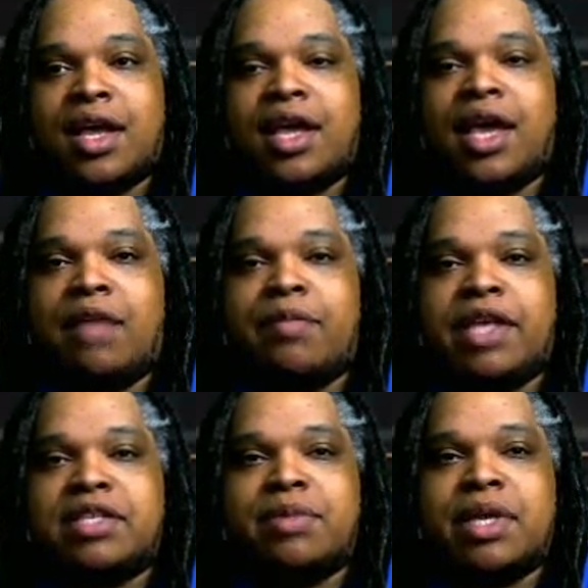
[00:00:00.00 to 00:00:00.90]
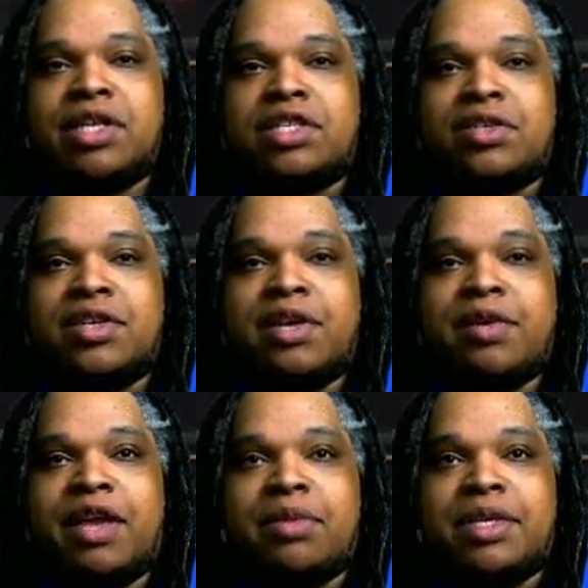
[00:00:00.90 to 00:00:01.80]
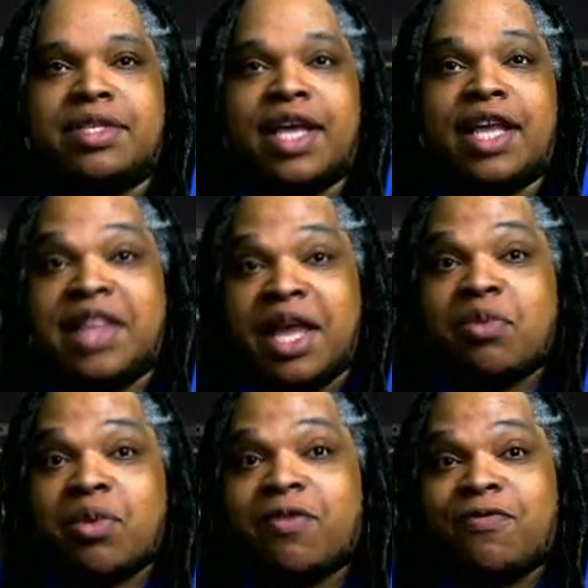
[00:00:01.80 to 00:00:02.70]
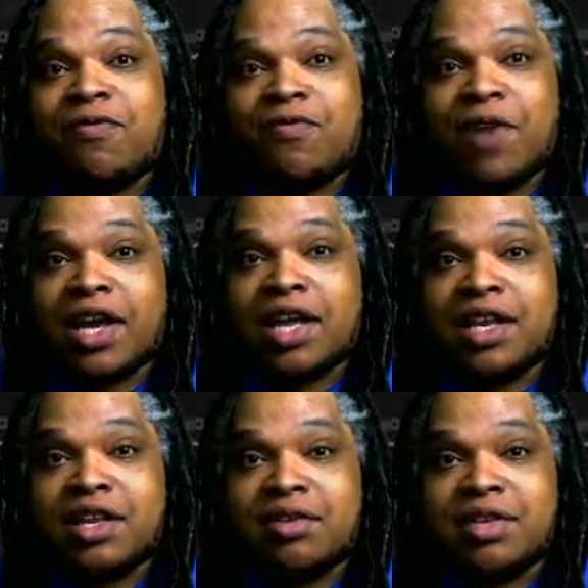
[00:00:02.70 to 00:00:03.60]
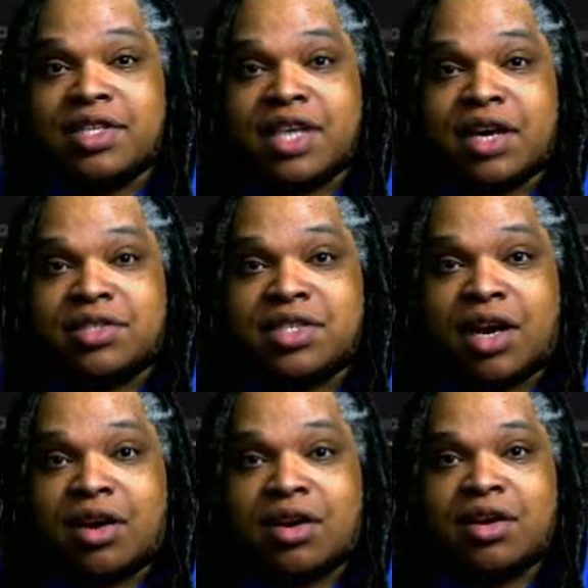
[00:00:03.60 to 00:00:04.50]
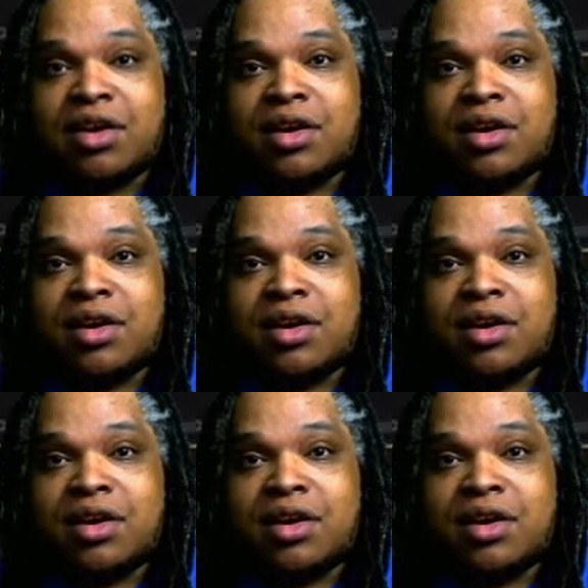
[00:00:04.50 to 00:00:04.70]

He had made some enemies, and they were fucking literally Tal Shiar.